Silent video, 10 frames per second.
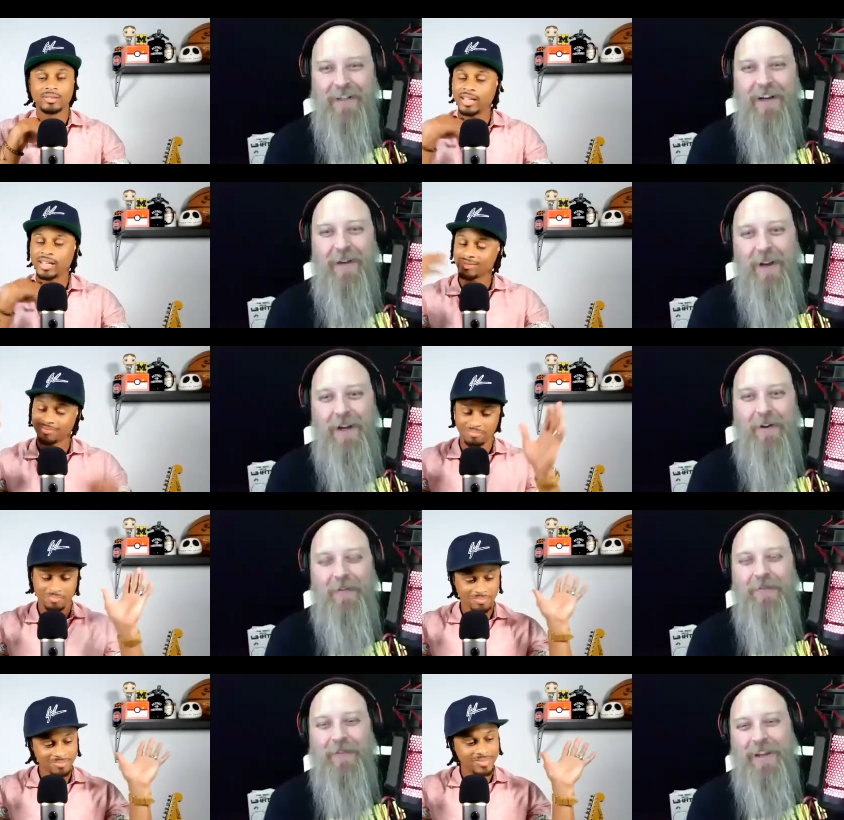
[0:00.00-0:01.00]
Speaker 1: I'm not going to,
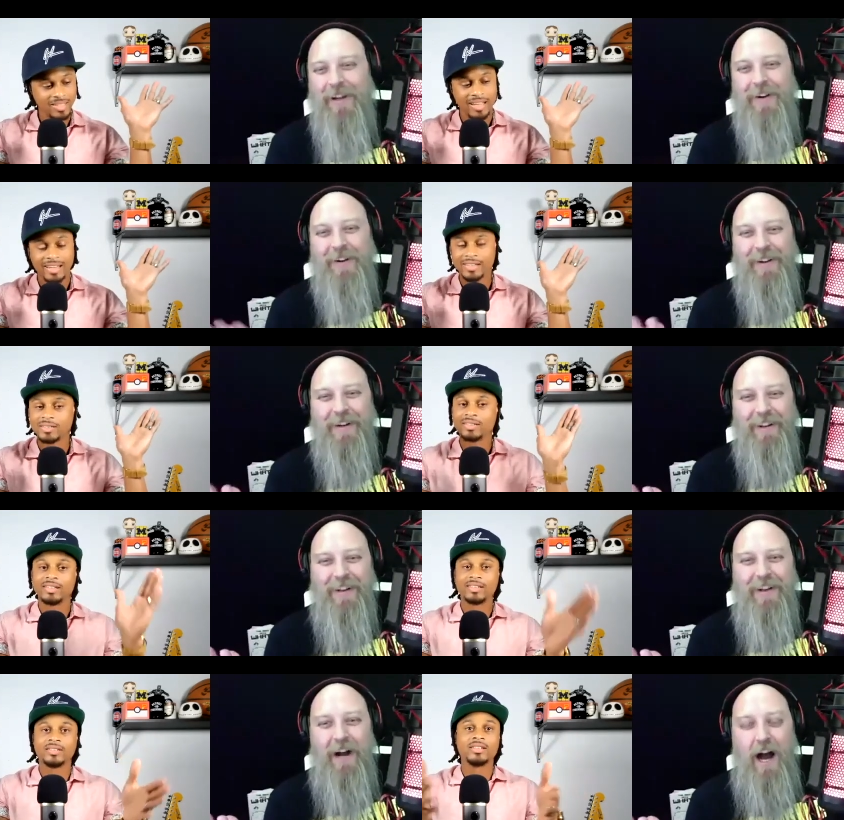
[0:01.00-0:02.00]
you know,
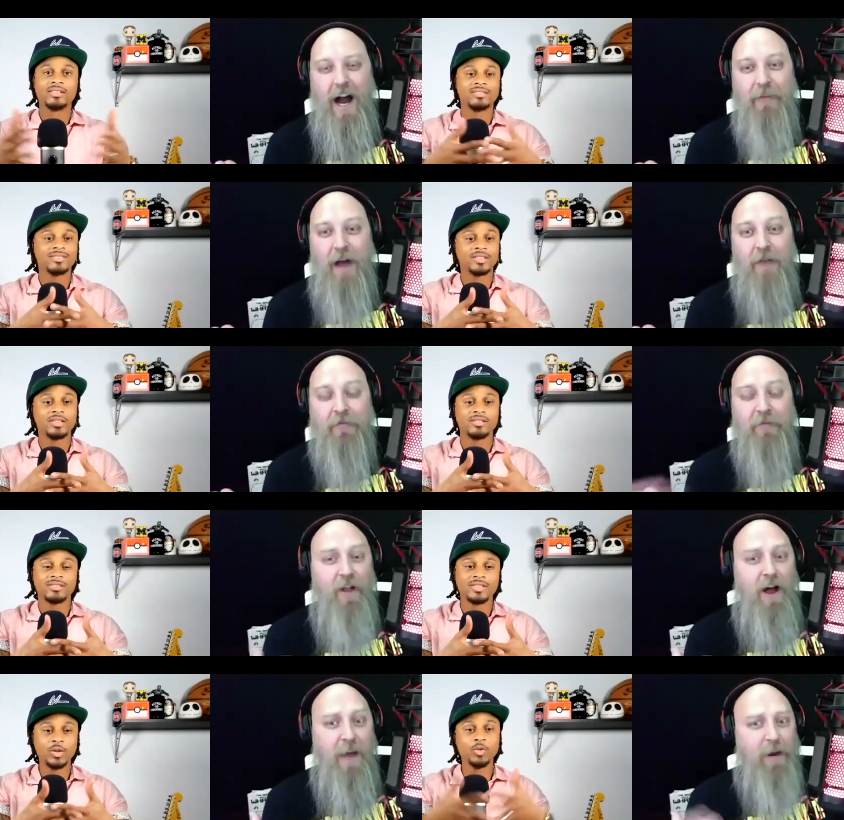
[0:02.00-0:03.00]
I'm I'm
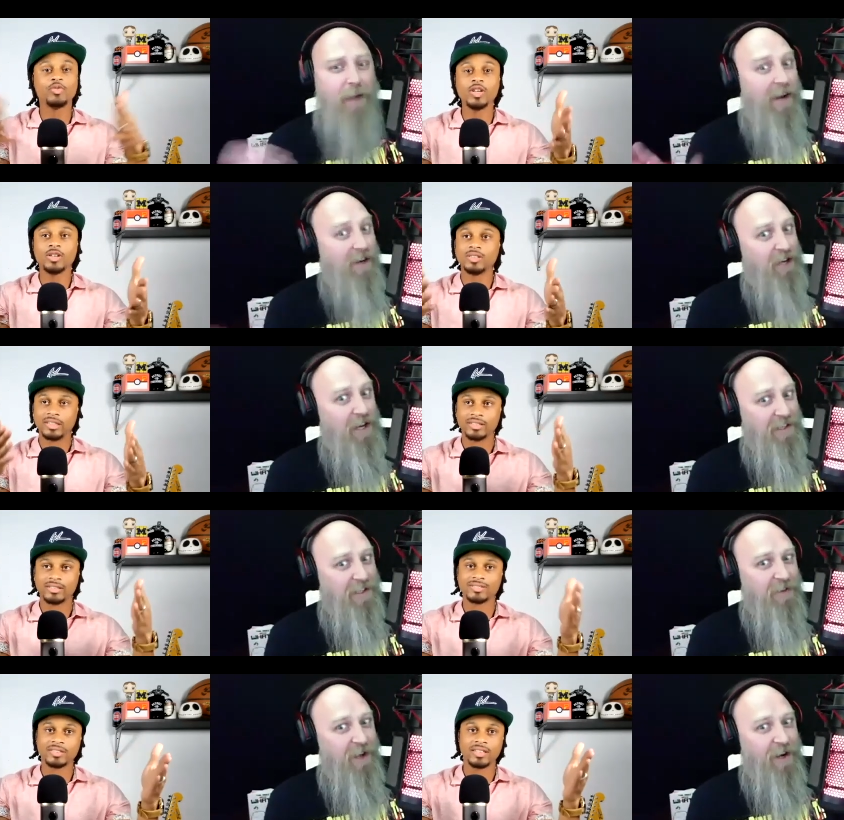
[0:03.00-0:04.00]
flawed, but I'm not
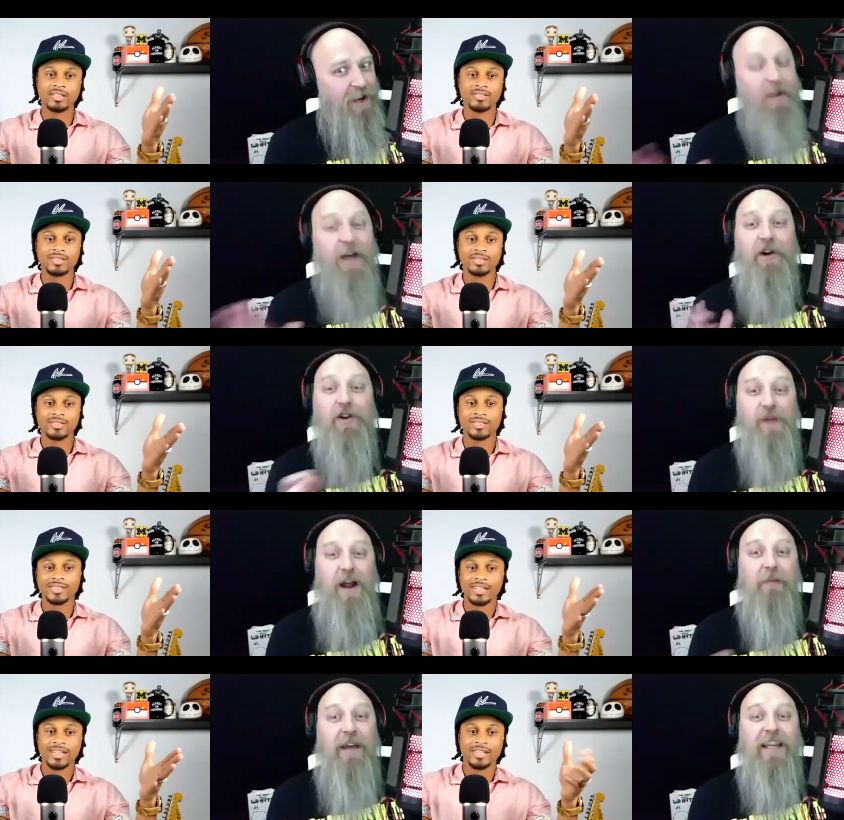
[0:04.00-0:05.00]
Jesus flawed. I'm not going to
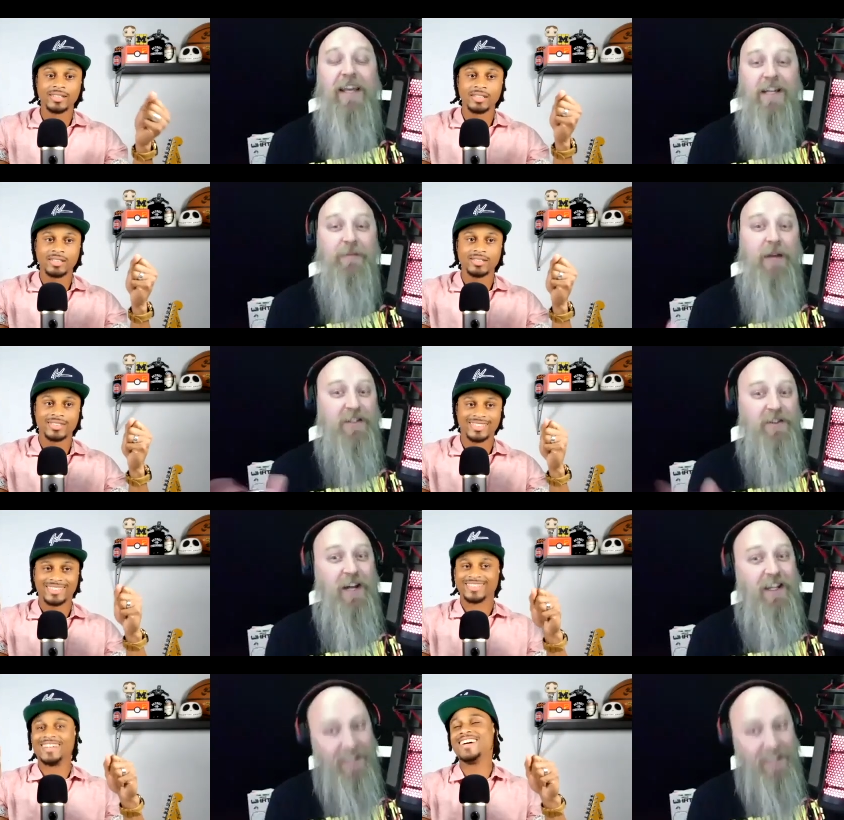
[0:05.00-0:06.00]
drown my kids because they're
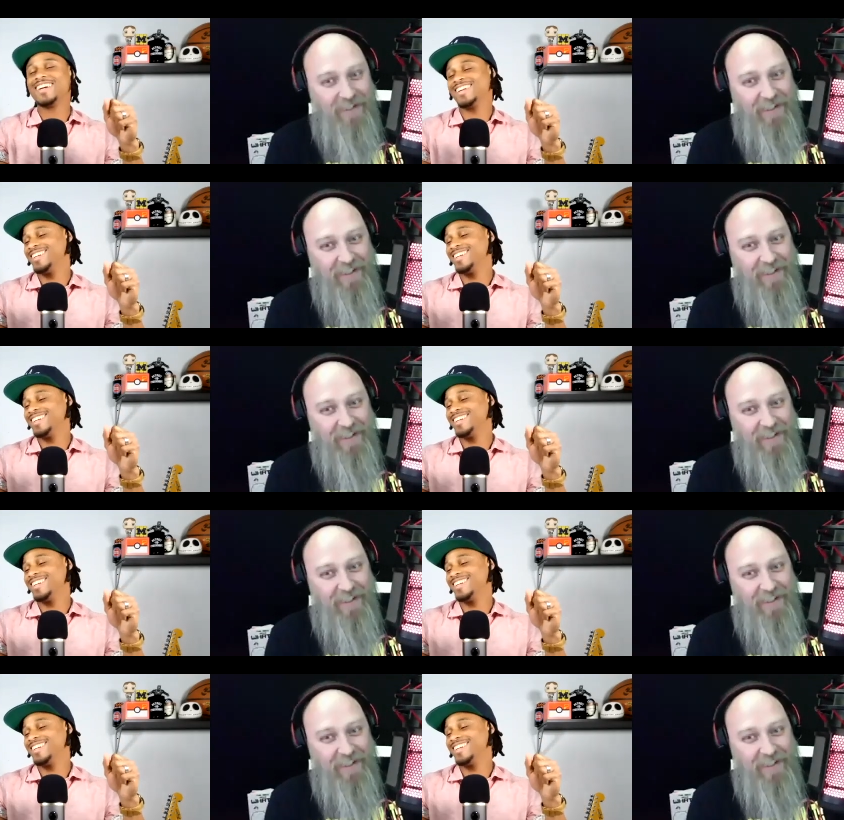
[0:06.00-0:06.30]
not listening.